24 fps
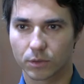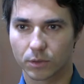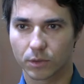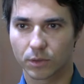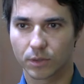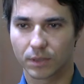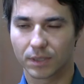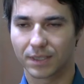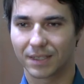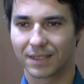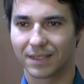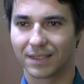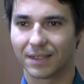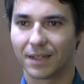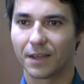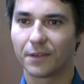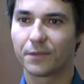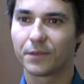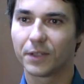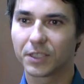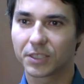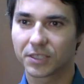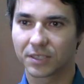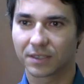to
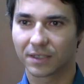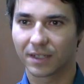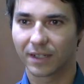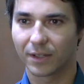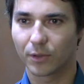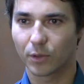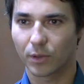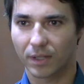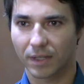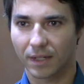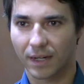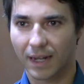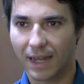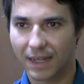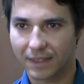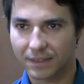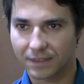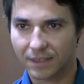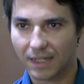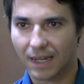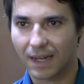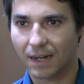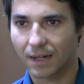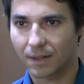efficiently
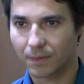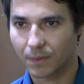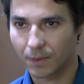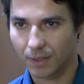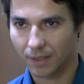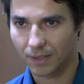organize our